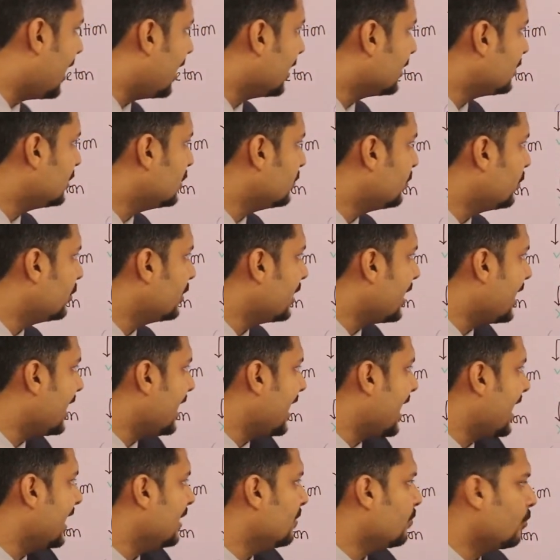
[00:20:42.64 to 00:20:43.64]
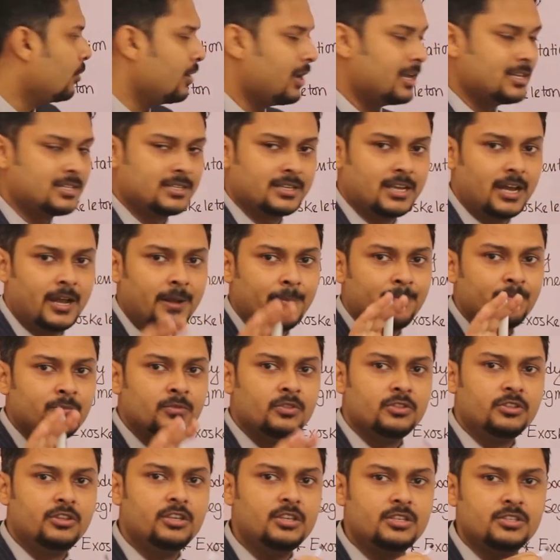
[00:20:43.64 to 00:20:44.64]
Arthropoda and Mollusca,
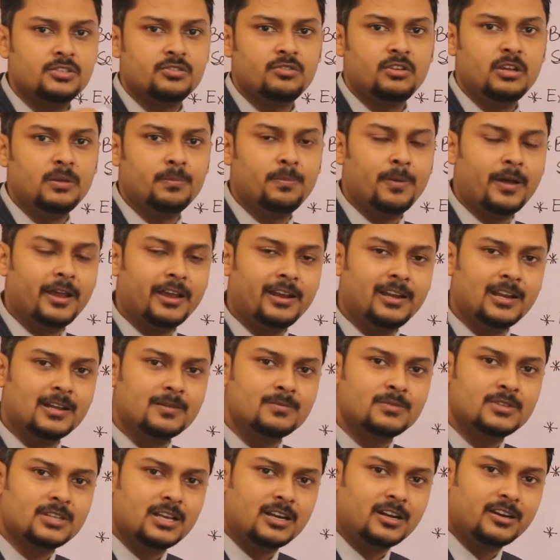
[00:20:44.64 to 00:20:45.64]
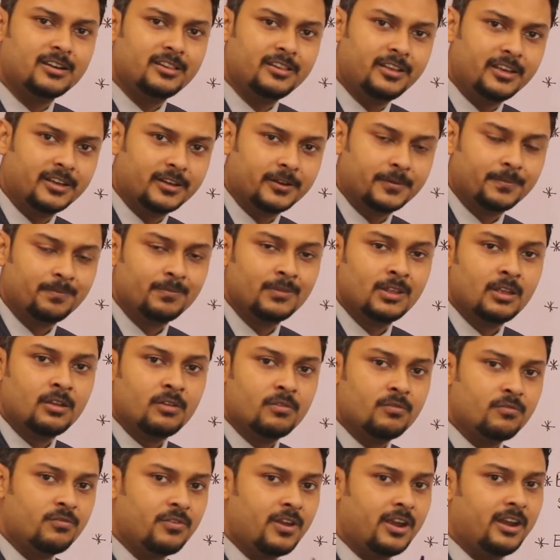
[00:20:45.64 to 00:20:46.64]
these three phylums are there.
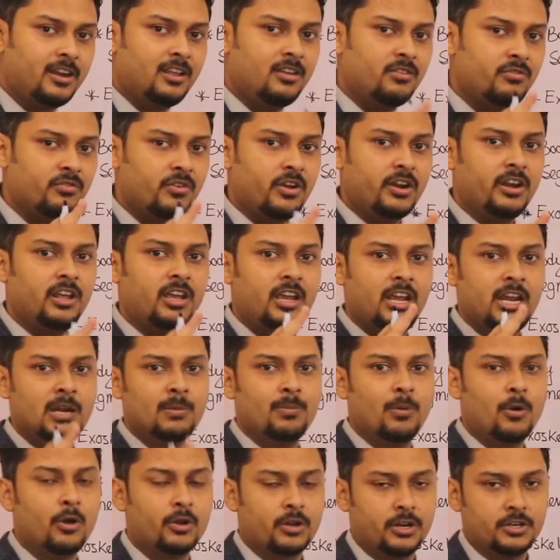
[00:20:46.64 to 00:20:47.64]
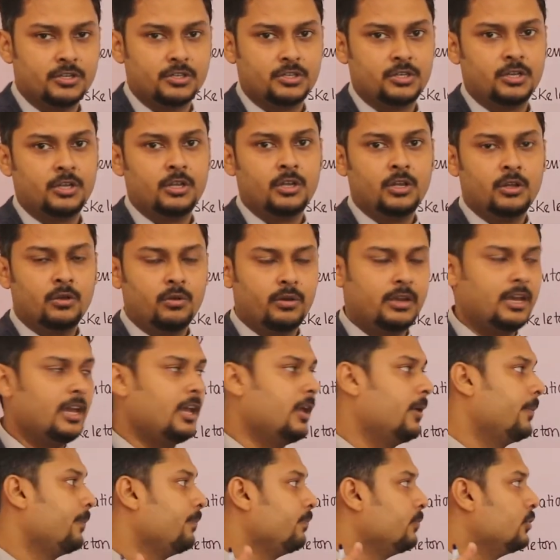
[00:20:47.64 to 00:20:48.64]
Very important.
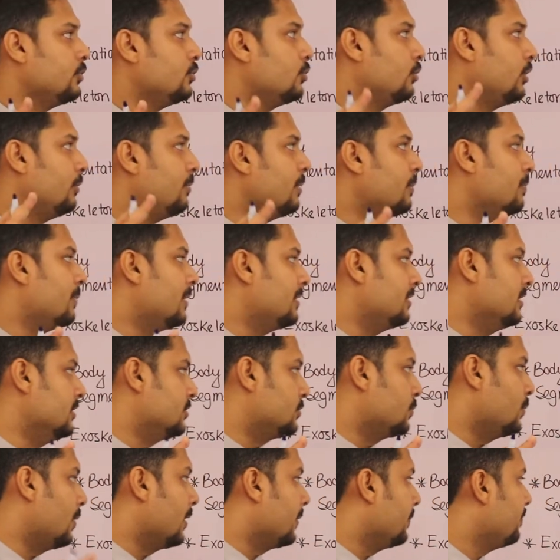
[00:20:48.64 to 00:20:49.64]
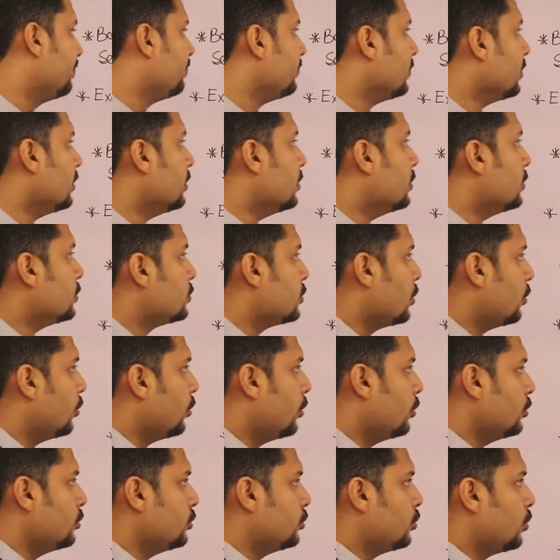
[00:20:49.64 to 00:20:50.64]
Okay, do remember this one.
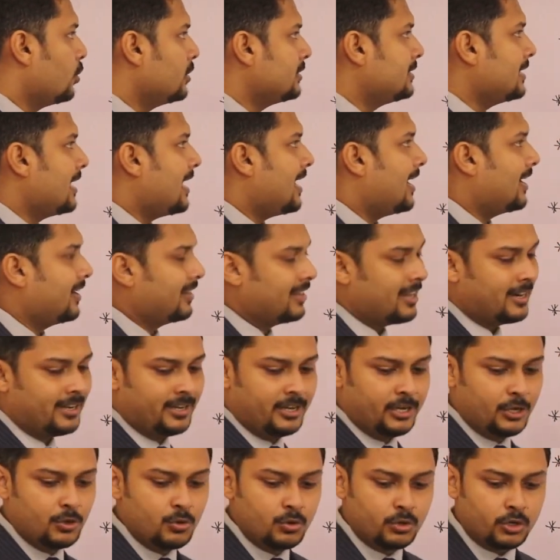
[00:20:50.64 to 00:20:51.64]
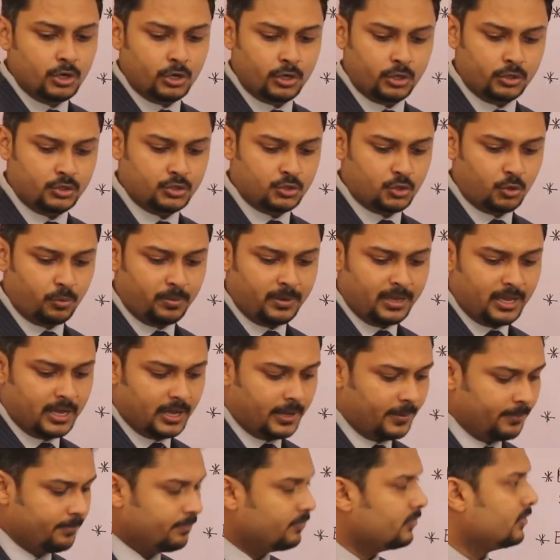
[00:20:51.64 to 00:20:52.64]
So those are the
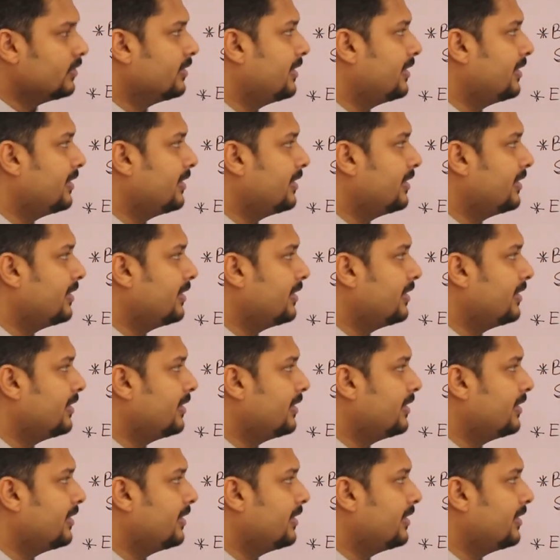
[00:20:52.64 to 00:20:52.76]
Deuterostomia.